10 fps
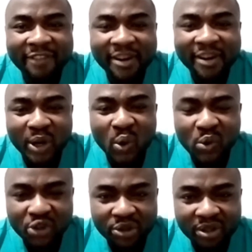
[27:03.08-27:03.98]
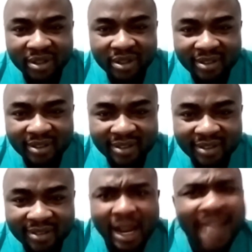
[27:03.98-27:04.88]
very crucial.
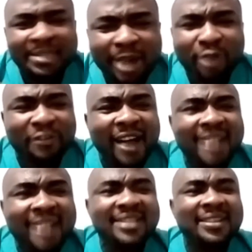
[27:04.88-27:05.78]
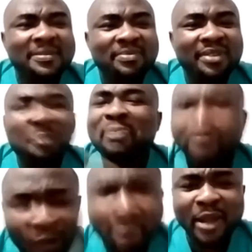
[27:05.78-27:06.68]
As a matter of fact,
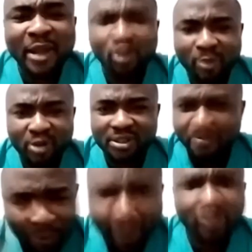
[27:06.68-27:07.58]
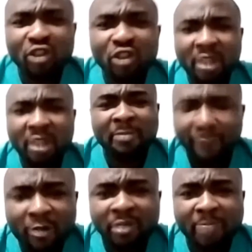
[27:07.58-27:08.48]
before menopause, before
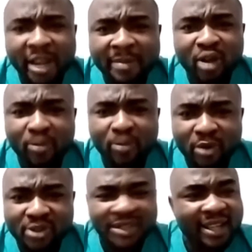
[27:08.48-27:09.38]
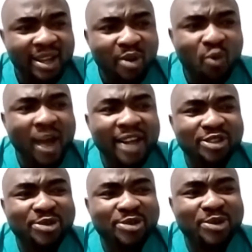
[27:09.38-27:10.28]
perimenopause,
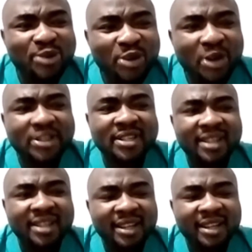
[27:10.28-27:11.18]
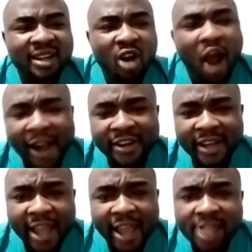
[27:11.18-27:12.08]
one should not
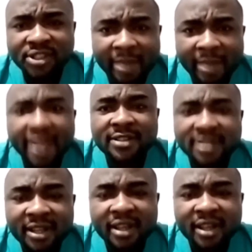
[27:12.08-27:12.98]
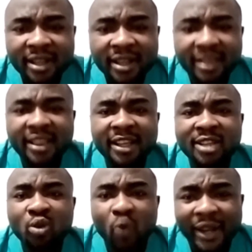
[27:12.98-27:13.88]
underestimate
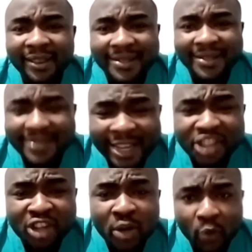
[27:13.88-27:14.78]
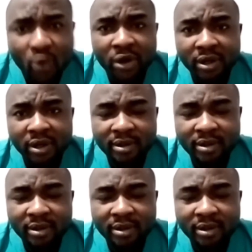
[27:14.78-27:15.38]
the quintessential role